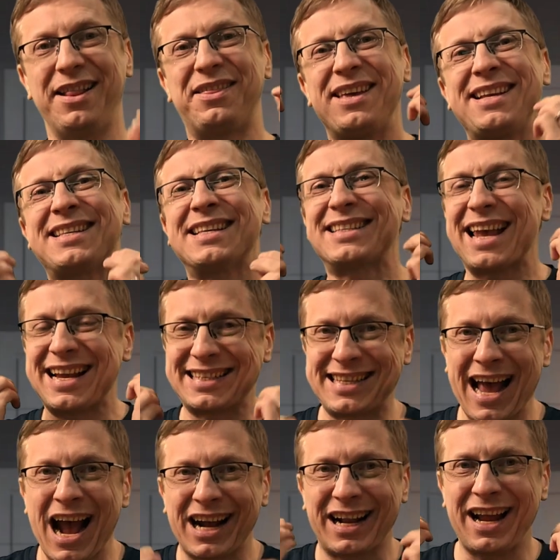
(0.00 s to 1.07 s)
And this is
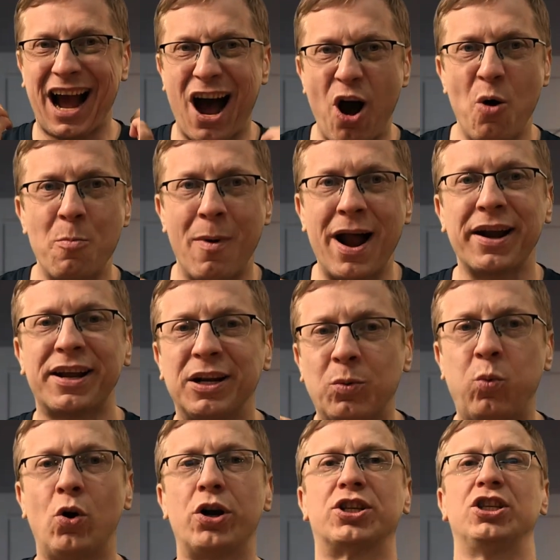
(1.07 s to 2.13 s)
exactly how market
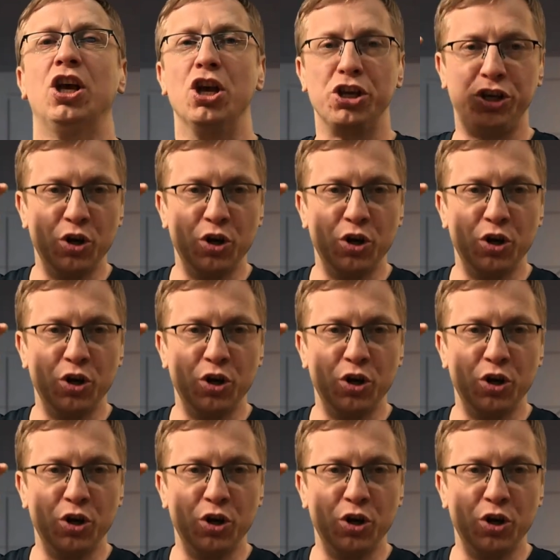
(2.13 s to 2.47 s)
works.